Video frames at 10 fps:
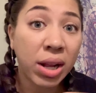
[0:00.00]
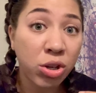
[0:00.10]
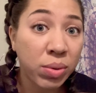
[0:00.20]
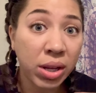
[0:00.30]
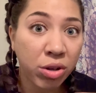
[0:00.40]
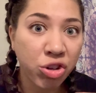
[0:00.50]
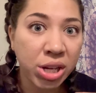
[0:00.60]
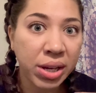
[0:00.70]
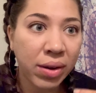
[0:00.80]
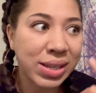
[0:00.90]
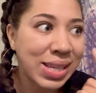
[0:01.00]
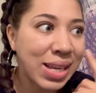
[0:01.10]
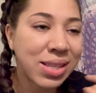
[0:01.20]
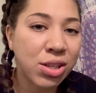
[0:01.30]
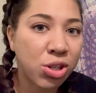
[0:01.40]
do another shutdown, because he
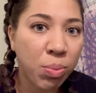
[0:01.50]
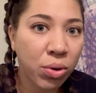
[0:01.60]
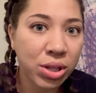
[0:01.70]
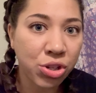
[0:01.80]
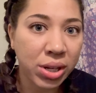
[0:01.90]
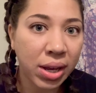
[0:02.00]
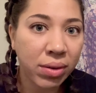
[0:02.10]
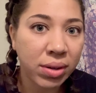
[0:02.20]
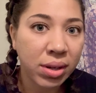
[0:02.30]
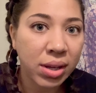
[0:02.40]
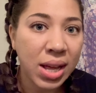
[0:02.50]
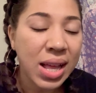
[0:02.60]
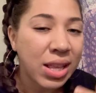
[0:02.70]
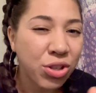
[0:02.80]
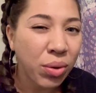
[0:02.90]
doesn't support the shutdown.
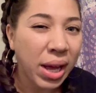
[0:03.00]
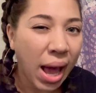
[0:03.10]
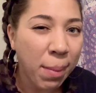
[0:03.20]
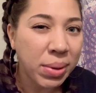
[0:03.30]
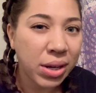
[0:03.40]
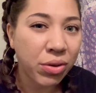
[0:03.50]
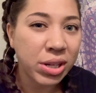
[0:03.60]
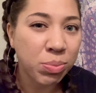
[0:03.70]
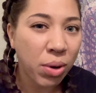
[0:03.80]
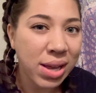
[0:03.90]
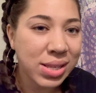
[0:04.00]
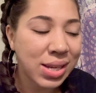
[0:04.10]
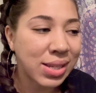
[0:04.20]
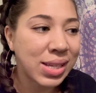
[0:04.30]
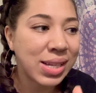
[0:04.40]
This only happened under his
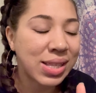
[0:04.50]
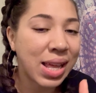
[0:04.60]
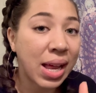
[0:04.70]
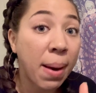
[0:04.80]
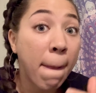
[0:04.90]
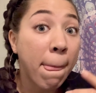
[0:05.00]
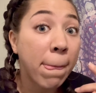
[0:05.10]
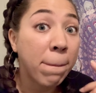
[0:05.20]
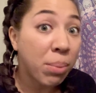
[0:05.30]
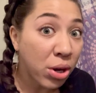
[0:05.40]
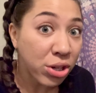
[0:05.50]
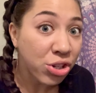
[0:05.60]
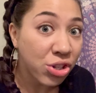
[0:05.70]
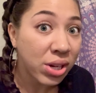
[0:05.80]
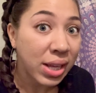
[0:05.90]
presidency because they
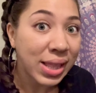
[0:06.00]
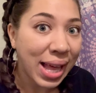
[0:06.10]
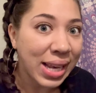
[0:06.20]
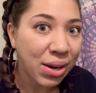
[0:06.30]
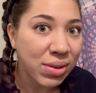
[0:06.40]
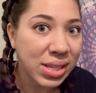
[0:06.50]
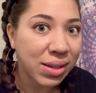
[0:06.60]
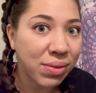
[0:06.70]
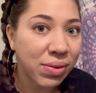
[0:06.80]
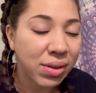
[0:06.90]
pushed that narrative.